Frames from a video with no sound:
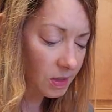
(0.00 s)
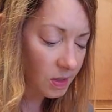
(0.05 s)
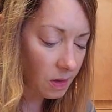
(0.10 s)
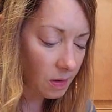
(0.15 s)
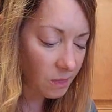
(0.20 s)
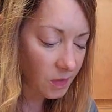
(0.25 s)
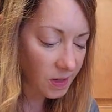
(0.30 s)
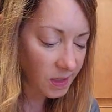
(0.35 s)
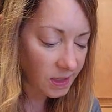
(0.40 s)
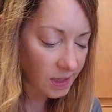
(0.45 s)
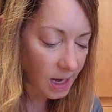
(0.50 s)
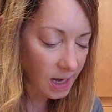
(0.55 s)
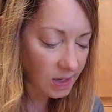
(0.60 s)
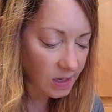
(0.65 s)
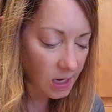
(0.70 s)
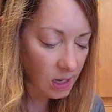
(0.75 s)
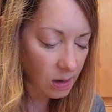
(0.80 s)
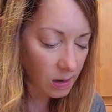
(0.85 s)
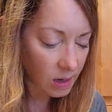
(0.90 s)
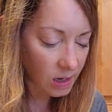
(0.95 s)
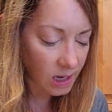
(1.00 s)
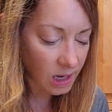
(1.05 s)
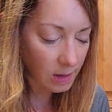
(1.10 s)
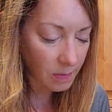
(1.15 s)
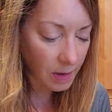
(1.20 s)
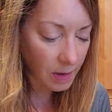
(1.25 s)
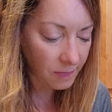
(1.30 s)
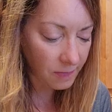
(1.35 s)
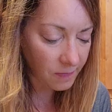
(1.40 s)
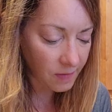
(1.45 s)
So if you slice it, you're going to get a
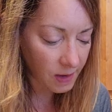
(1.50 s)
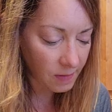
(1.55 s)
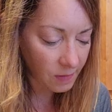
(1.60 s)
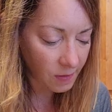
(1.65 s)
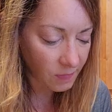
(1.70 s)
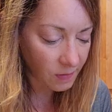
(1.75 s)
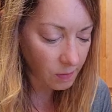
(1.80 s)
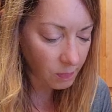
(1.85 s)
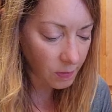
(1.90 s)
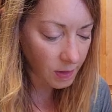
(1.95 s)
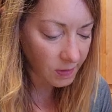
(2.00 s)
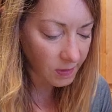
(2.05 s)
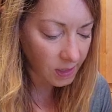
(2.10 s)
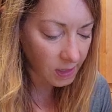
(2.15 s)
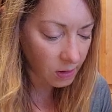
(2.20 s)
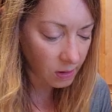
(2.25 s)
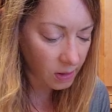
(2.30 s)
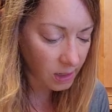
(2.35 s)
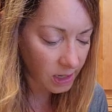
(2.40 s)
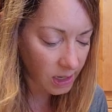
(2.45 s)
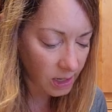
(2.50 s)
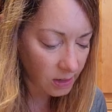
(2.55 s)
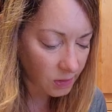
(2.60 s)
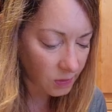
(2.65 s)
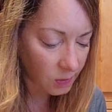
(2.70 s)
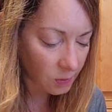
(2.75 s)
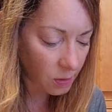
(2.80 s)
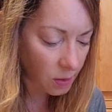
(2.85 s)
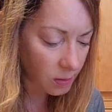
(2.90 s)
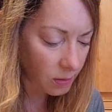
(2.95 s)
flavor. If you press it, you're going to get a
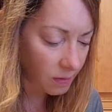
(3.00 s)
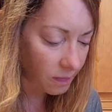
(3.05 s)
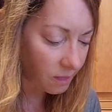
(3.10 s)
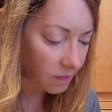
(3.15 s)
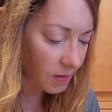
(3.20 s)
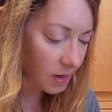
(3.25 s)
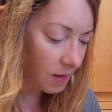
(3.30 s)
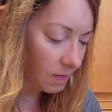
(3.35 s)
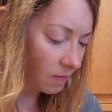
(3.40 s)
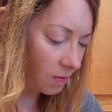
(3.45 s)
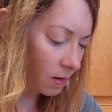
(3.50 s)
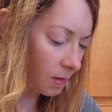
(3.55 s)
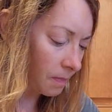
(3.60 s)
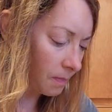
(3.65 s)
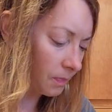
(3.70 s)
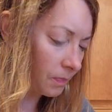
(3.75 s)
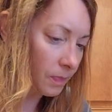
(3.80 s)
stronger flavor.